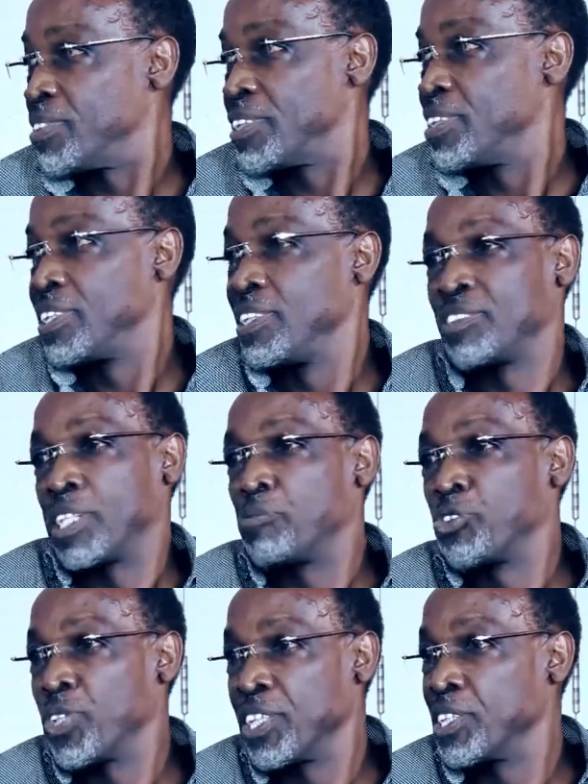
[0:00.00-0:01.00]
in some
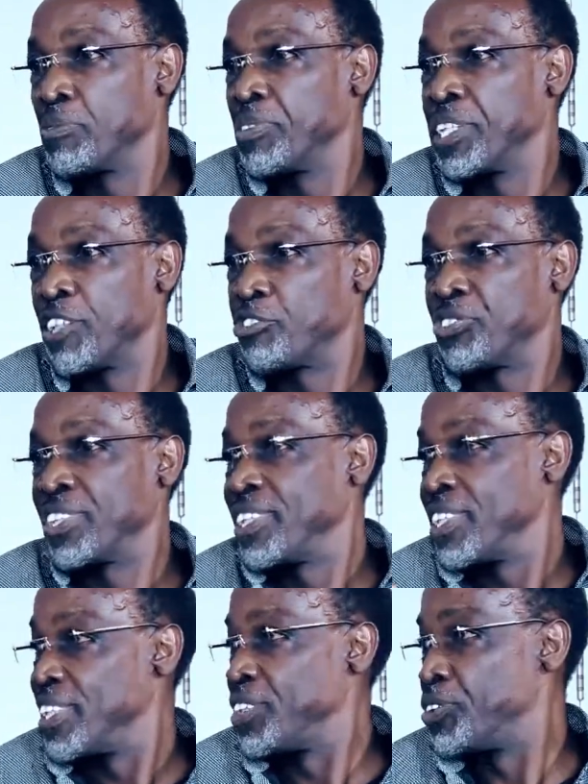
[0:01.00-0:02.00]
tourism industry,
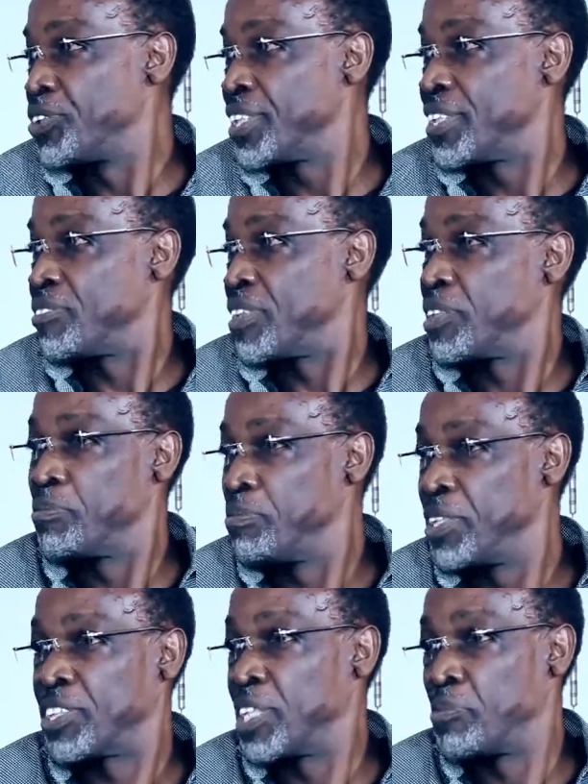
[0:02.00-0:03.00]
you know, and
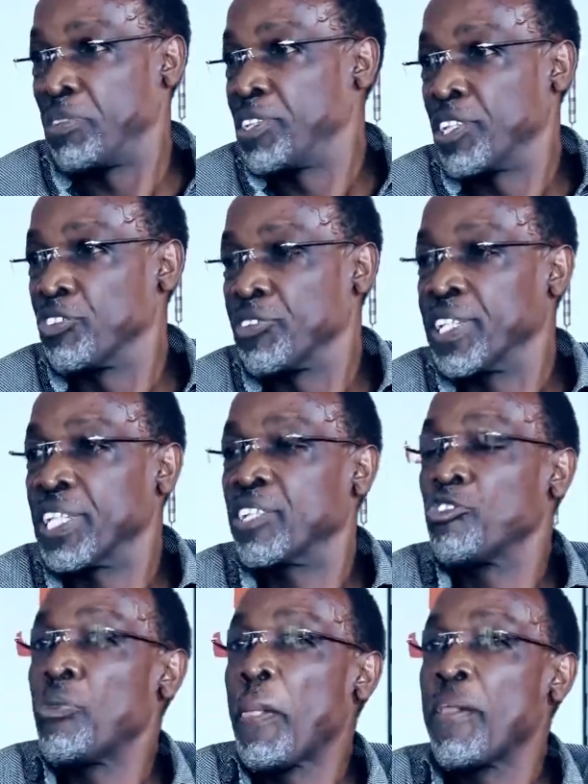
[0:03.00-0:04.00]
bits and pieces of that.
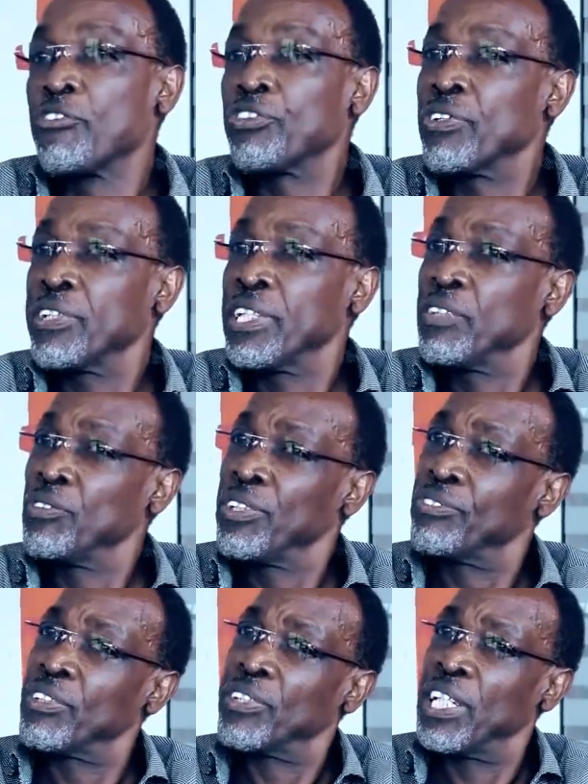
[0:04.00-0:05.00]
So
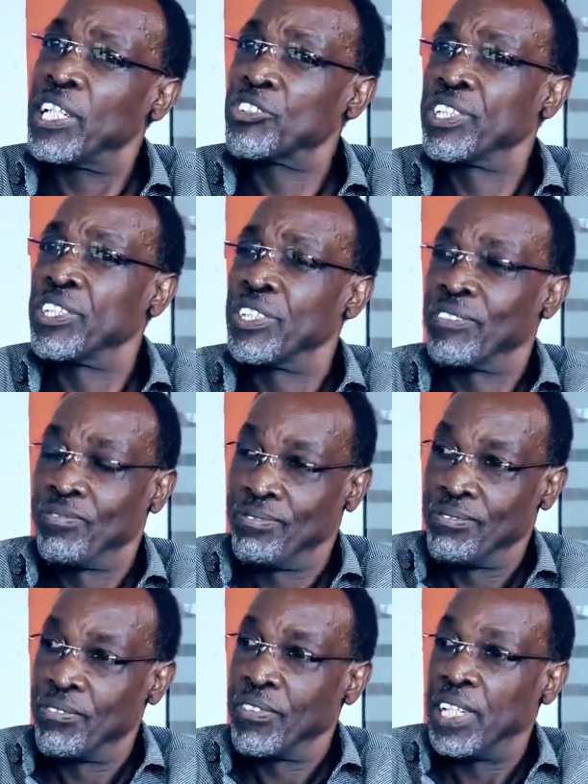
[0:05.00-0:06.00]
we are actually
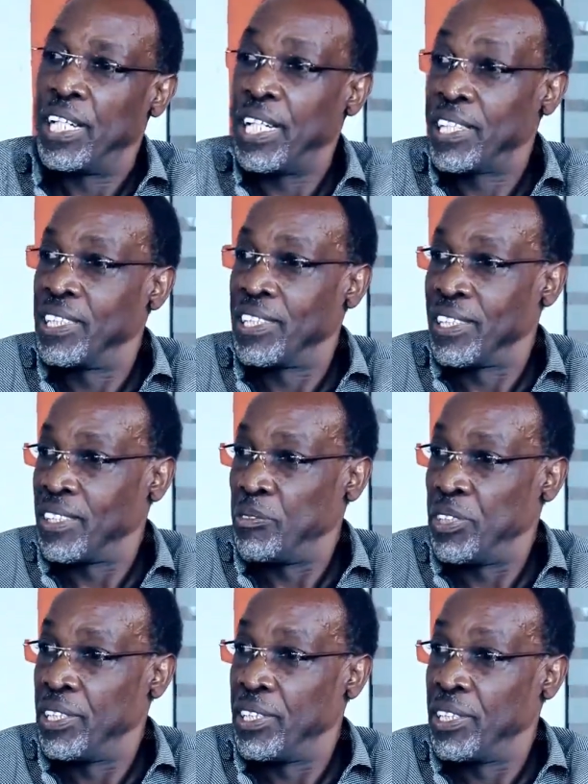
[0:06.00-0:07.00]
lacking
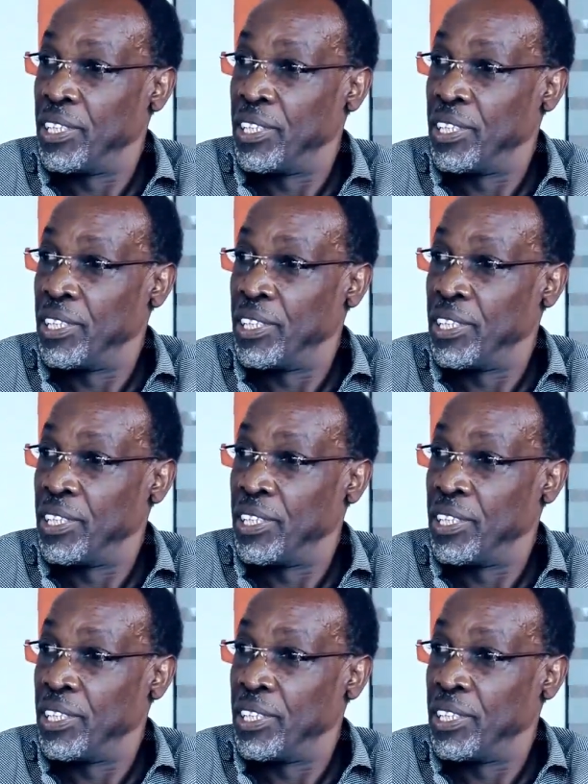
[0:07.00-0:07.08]
in